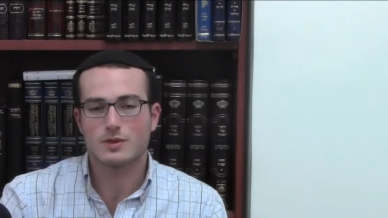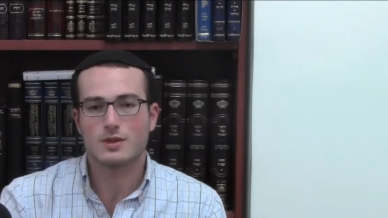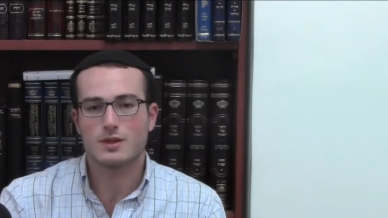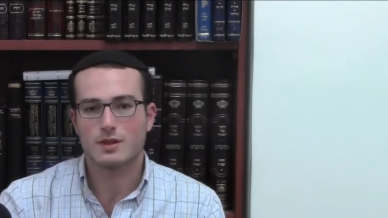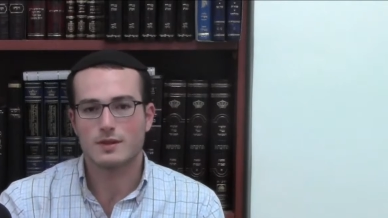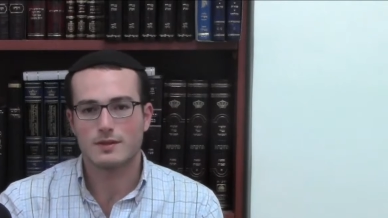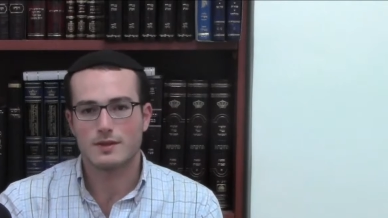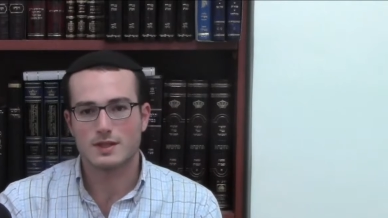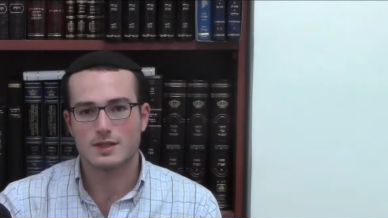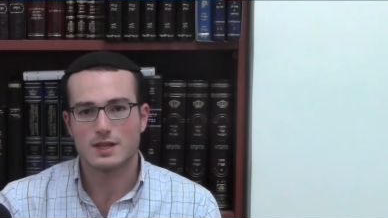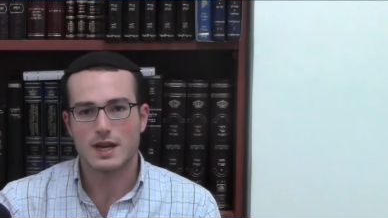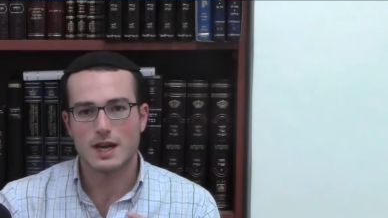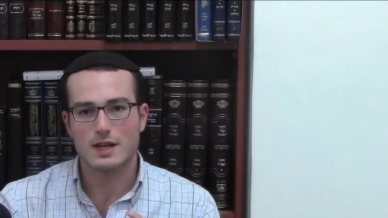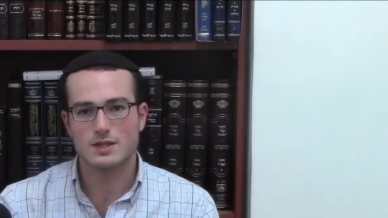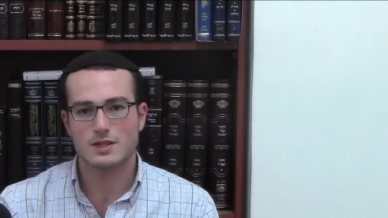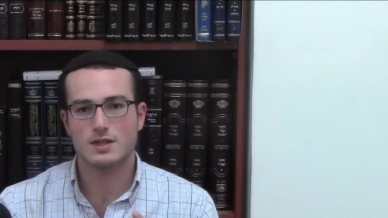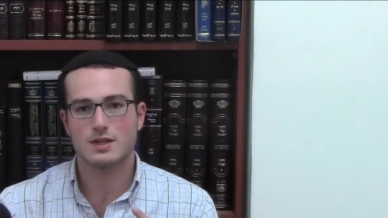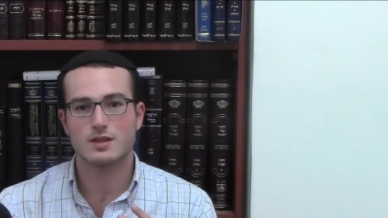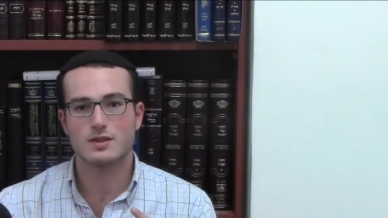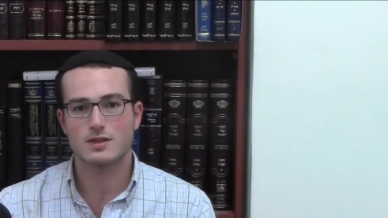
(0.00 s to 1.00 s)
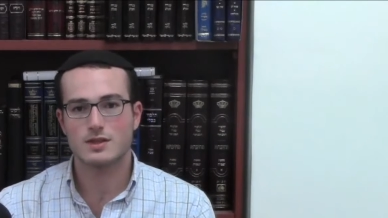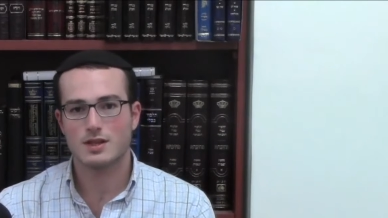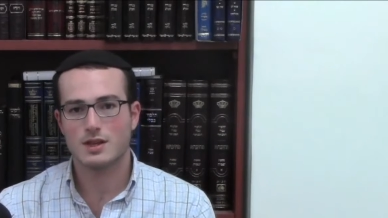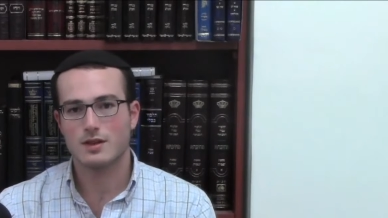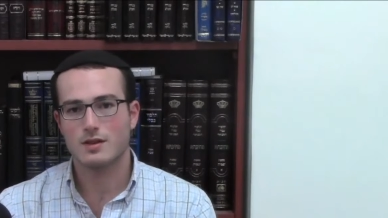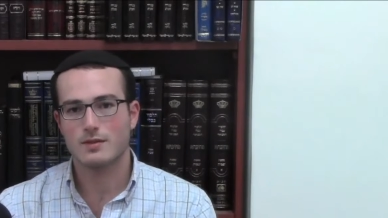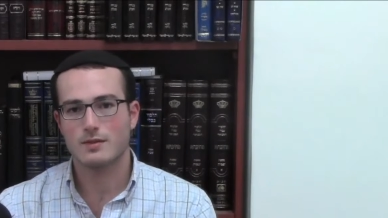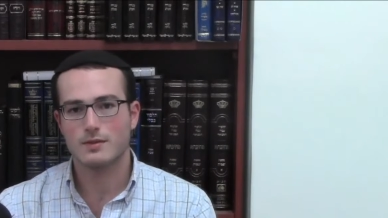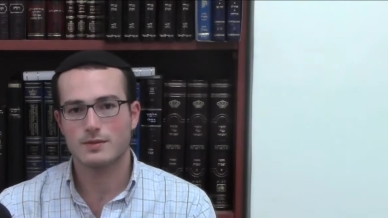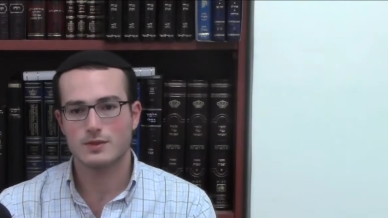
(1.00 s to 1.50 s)
of attaching
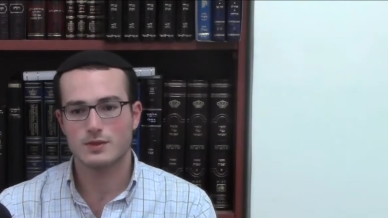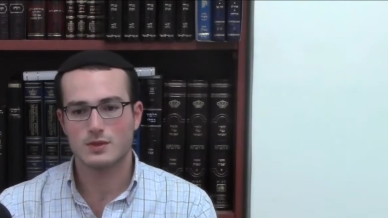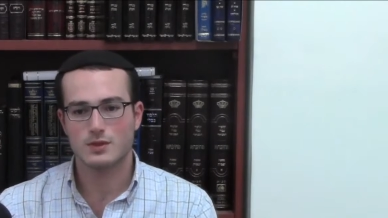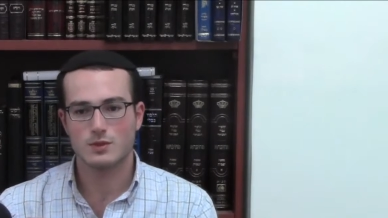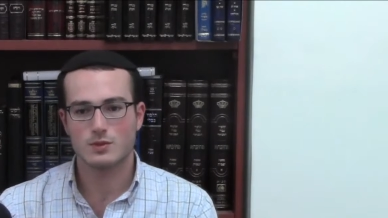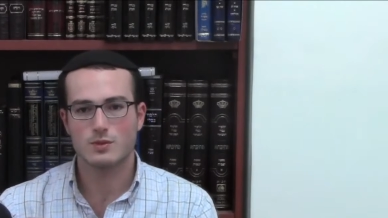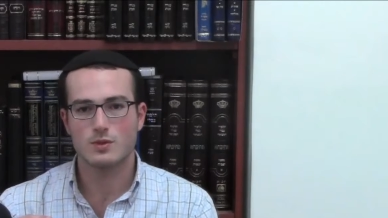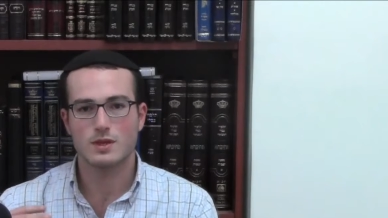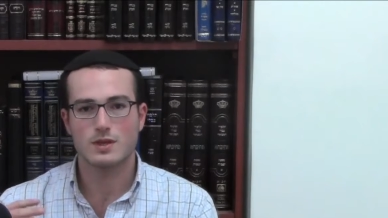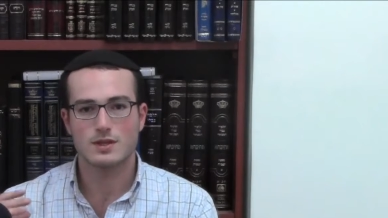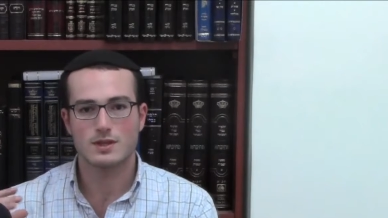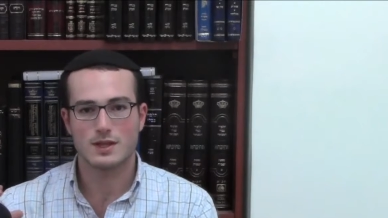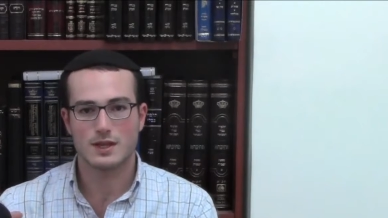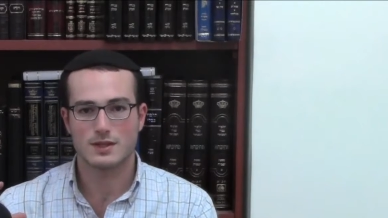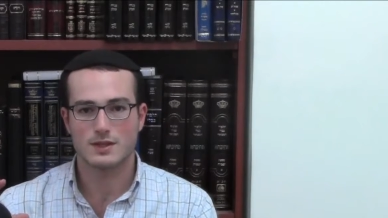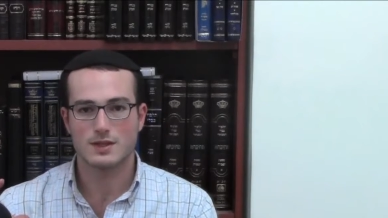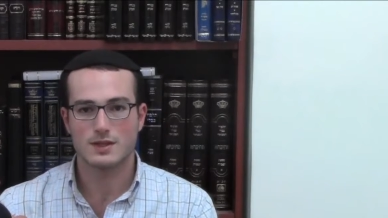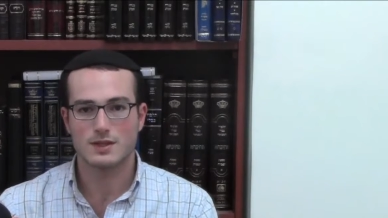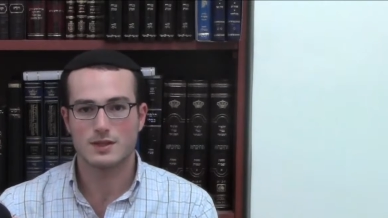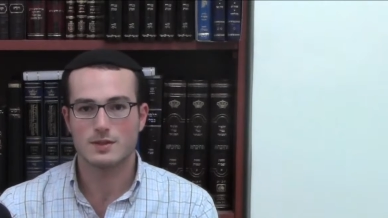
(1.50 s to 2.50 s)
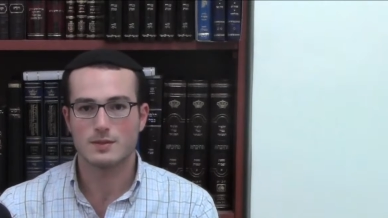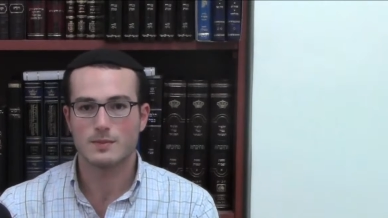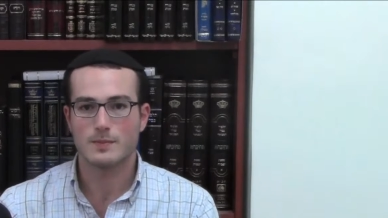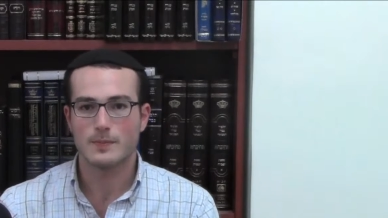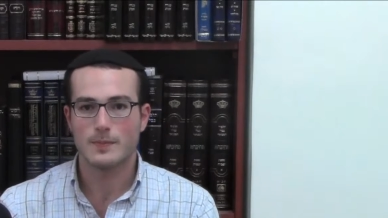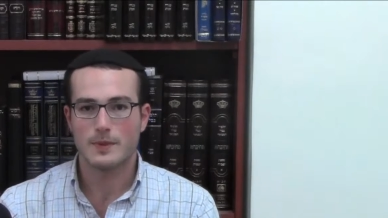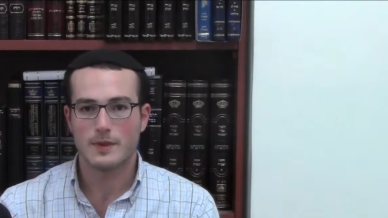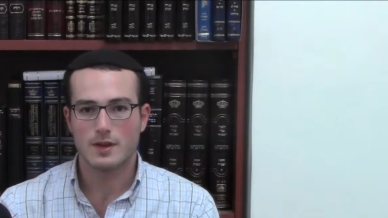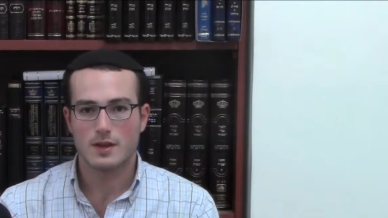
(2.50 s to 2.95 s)
yourself to the tzaddikim.